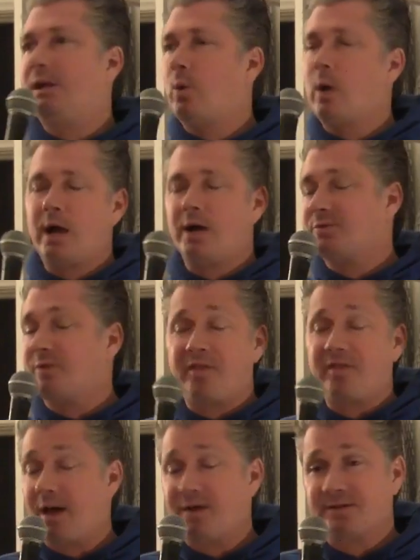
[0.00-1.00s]
Well, we need a warehouse
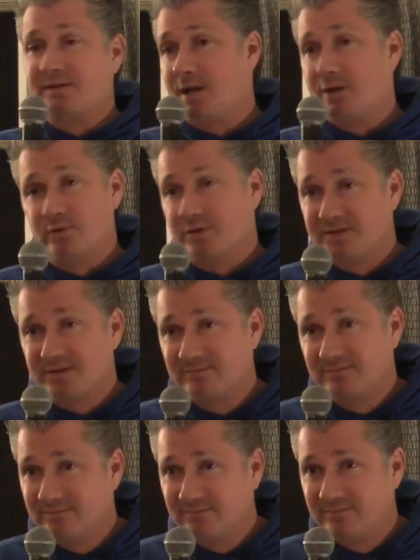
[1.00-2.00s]
with 1,000 tundras.